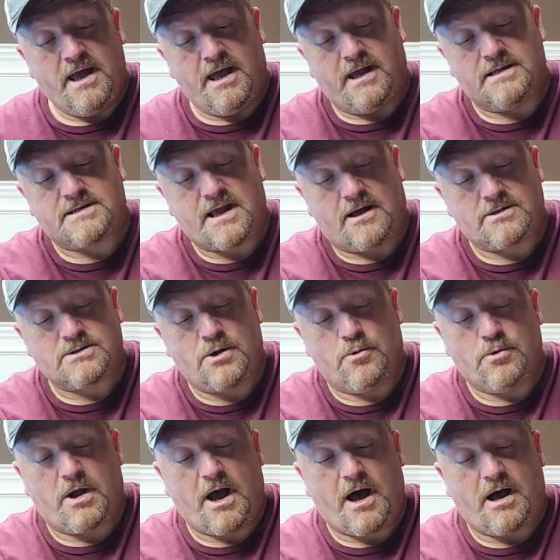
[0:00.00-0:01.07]
It's also
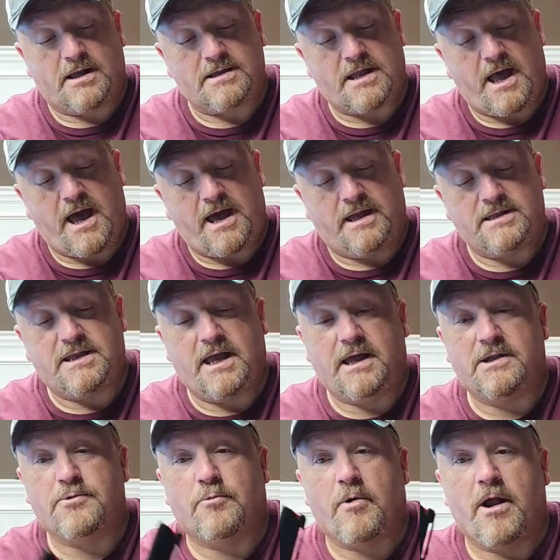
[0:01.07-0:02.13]
got a
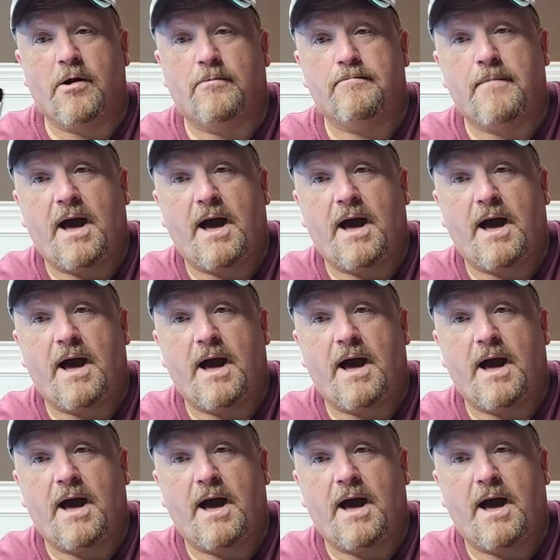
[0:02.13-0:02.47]
ten round